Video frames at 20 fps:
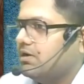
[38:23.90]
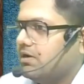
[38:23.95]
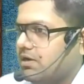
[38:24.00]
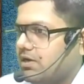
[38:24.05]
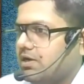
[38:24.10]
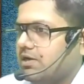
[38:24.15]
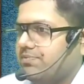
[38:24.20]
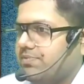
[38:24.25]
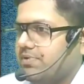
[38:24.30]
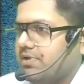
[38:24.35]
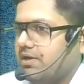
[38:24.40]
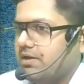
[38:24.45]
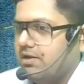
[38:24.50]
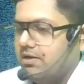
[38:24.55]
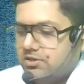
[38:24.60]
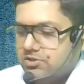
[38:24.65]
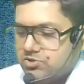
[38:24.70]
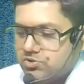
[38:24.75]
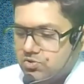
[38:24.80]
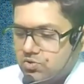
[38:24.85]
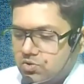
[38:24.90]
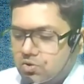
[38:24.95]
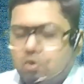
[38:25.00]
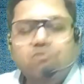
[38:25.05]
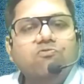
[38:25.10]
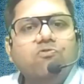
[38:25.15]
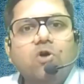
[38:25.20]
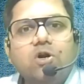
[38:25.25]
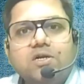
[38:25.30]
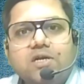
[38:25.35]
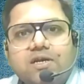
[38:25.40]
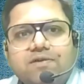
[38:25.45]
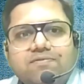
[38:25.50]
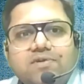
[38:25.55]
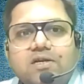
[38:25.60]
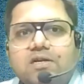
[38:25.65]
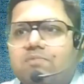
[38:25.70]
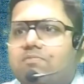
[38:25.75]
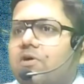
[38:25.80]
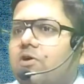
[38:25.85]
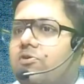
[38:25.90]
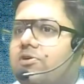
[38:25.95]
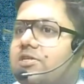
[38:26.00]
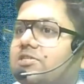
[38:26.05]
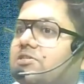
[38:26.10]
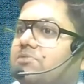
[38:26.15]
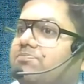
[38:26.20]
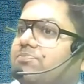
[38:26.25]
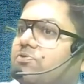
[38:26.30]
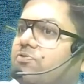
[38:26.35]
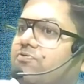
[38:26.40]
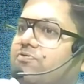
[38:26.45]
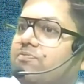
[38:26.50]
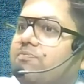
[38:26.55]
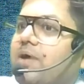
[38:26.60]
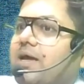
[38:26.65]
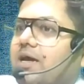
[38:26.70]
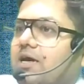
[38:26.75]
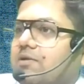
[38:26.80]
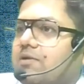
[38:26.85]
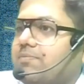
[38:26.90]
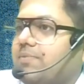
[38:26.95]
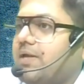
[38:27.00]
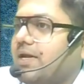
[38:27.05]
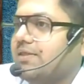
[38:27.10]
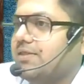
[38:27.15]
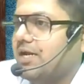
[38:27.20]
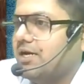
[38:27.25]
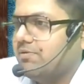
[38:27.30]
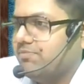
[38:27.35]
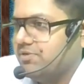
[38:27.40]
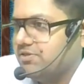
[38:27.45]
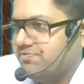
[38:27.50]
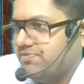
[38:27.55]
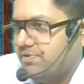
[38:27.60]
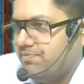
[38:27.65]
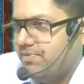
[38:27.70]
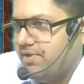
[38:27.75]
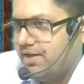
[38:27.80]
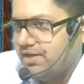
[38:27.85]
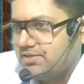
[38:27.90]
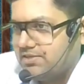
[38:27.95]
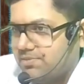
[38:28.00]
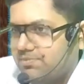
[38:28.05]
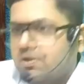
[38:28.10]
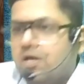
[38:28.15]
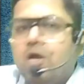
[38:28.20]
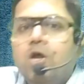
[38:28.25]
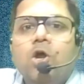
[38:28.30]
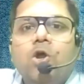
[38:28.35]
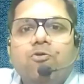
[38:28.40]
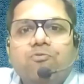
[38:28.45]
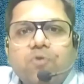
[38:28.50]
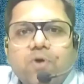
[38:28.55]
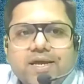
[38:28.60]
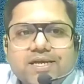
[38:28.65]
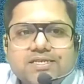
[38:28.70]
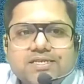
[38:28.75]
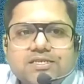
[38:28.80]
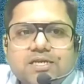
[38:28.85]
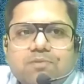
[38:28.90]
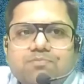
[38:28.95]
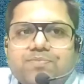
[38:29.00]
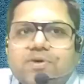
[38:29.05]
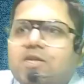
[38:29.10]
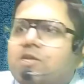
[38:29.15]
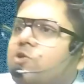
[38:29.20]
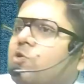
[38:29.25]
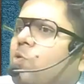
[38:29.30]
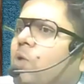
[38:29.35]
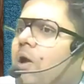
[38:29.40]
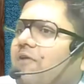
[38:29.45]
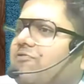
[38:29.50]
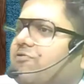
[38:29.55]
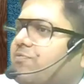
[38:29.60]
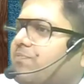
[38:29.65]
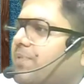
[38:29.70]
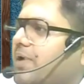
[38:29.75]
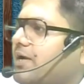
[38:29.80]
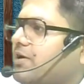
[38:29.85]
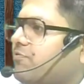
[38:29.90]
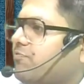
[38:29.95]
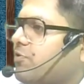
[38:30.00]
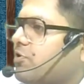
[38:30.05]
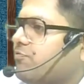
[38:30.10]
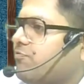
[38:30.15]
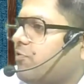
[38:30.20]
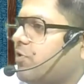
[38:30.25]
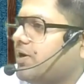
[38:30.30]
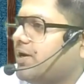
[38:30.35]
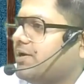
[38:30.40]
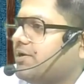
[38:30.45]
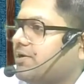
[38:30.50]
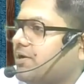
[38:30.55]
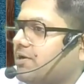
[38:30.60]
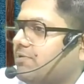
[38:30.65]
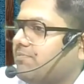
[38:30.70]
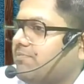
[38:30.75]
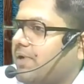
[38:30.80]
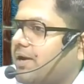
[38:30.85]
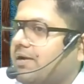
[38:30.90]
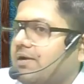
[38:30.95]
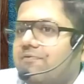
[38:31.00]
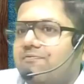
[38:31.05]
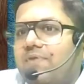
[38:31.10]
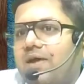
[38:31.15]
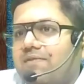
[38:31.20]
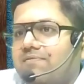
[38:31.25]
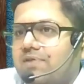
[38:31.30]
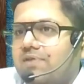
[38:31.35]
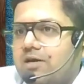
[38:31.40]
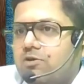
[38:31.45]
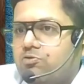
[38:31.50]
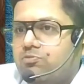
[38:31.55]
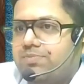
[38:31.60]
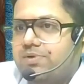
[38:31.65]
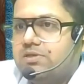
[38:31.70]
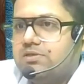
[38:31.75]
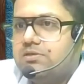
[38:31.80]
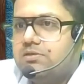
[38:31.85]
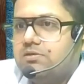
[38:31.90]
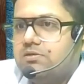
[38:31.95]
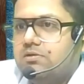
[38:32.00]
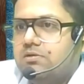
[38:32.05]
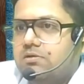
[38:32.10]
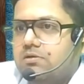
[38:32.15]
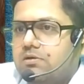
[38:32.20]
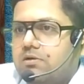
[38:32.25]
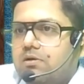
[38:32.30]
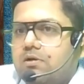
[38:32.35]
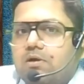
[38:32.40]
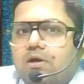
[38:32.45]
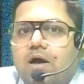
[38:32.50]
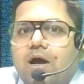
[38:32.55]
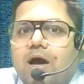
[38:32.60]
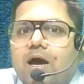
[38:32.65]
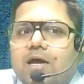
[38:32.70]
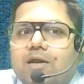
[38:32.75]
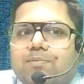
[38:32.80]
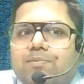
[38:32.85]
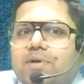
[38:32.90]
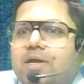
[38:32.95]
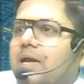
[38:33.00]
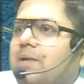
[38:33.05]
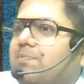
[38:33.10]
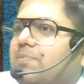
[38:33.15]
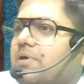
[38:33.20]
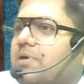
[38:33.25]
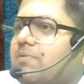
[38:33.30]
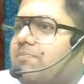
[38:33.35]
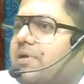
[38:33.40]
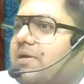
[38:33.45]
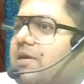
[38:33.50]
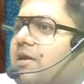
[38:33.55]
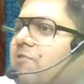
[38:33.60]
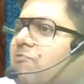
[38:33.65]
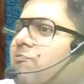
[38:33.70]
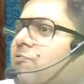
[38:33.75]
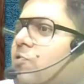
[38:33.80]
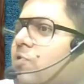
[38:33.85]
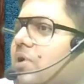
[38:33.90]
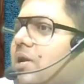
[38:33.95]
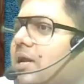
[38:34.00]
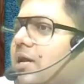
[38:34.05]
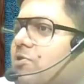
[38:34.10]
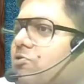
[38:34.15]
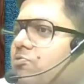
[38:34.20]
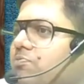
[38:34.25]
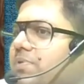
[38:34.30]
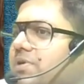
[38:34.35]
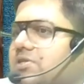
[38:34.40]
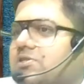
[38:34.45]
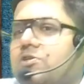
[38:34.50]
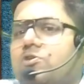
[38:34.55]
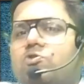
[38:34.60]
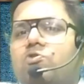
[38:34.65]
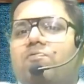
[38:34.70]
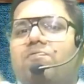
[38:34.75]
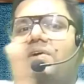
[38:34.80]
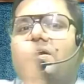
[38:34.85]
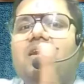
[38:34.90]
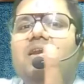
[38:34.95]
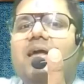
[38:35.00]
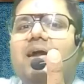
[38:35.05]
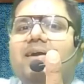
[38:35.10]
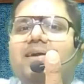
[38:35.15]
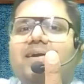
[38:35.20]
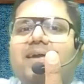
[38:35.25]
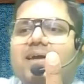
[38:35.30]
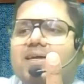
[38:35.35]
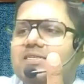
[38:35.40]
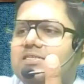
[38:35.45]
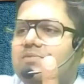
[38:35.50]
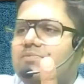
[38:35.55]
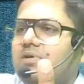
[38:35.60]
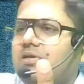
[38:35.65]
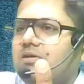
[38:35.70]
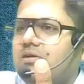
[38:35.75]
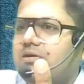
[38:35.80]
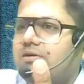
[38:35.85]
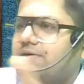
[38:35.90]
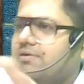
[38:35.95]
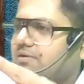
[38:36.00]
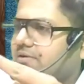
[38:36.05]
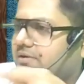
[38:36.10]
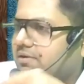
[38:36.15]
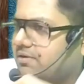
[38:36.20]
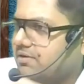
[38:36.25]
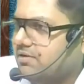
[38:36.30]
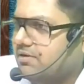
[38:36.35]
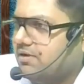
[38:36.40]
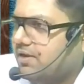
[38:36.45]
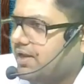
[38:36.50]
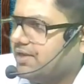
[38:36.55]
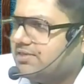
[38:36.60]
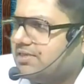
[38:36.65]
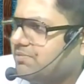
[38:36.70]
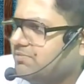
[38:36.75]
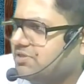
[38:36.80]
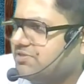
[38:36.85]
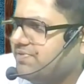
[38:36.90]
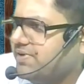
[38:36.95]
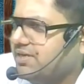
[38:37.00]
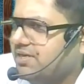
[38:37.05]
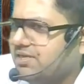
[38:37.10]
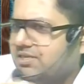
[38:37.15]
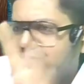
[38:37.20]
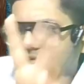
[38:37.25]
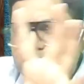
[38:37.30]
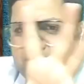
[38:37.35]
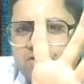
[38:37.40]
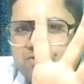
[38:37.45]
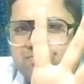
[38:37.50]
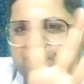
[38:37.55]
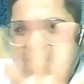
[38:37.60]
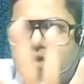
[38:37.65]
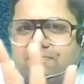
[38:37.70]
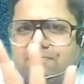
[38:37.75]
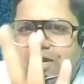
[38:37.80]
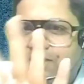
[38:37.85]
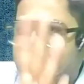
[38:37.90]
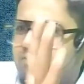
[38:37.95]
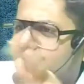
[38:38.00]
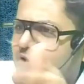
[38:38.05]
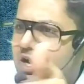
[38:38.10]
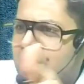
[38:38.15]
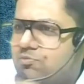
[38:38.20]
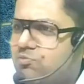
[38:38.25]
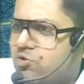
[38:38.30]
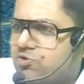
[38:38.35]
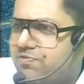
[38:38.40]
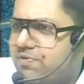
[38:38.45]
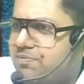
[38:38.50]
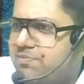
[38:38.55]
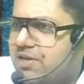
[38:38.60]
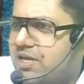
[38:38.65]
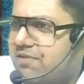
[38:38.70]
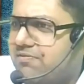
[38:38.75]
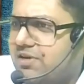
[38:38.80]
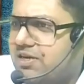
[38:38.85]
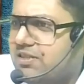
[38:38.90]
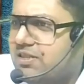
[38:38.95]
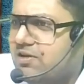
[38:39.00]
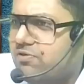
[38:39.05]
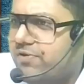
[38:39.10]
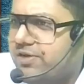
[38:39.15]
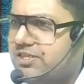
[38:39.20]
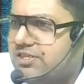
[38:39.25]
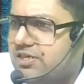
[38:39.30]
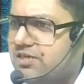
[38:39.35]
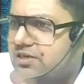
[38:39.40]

RBI. So, whatever amount is approved by RBI, that much will be exempt. For example, you have spent for foreign treatment 5 lakh rupees. RBI permitted 4 lakh rupees, so 1 lakh taxable. Exam is very easy because 5 lakh, 4 lakh both will be given in the question.